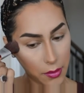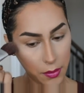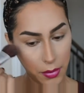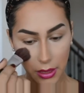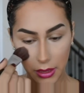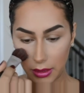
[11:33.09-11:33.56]

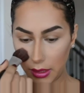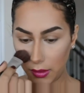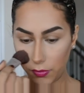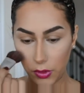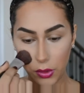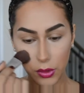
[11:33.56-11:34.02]
But
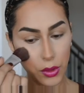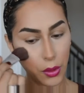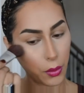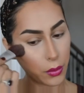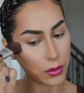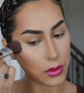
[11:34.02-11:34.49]
if you
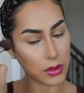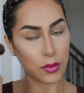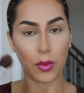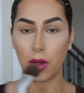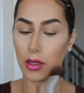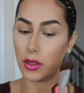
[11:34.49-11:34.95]
don't
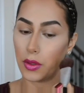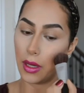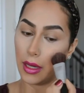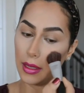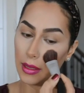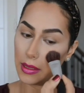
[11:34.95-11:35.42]
want your
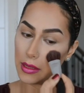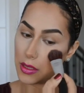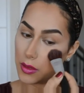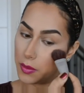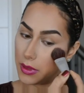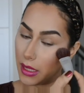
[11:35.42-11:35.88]
highlight
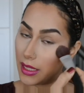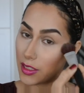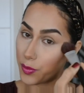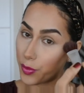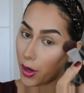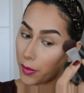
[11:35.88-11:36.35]
to be as
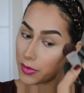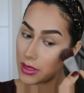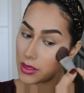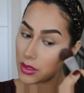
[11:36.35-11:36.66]
prominent,